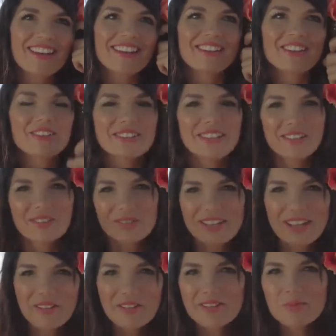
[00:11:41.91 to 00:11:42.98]
You said
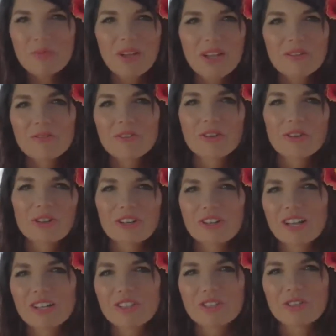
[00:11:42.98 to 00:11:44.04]
down the spine for
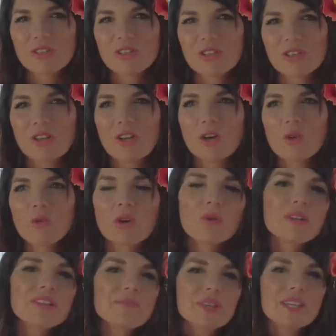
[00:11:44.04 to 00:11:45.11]
neurological what
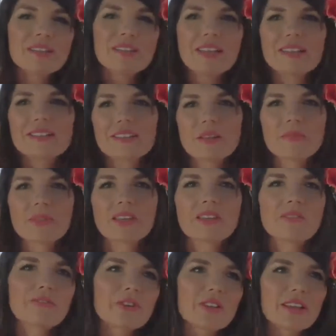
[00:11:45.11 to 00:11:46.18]
would be like
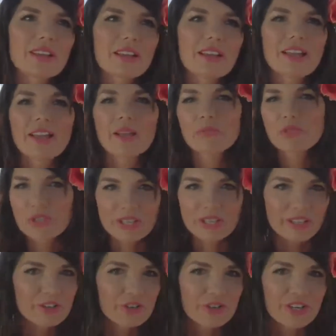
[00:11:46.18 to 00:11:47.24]
something for like a hamstring
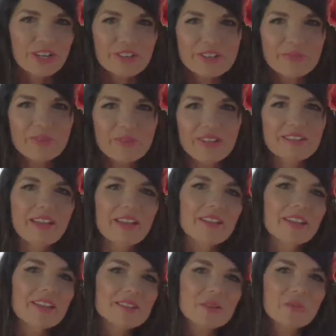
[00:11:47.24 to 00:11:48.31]
injury or something like that
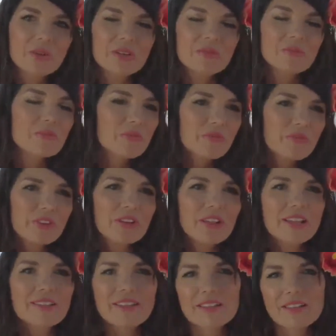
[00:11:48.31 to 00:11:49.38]
like someone feel
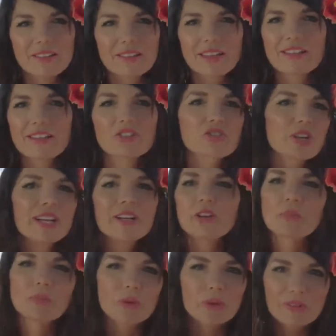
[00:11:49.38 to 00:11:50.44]
like they, they strained
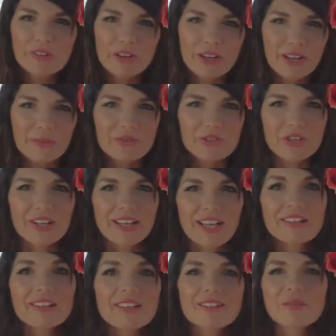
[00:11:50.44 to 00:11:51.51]
or pulled their hamstring
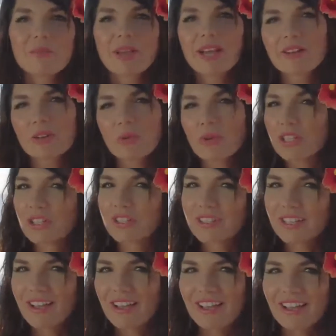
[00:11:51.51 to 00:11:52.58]
and doesn't matter which
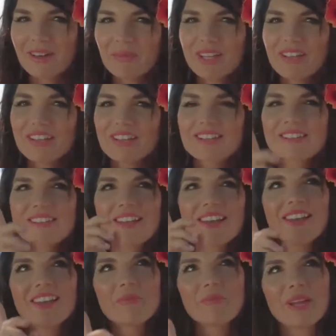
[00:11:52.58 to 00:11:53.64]
side because
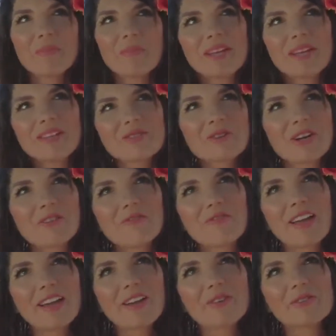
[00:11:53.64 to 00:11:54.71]
my mentor
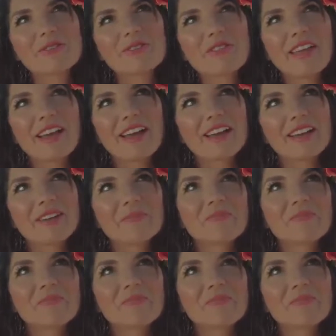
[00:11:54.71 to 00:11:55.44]
found that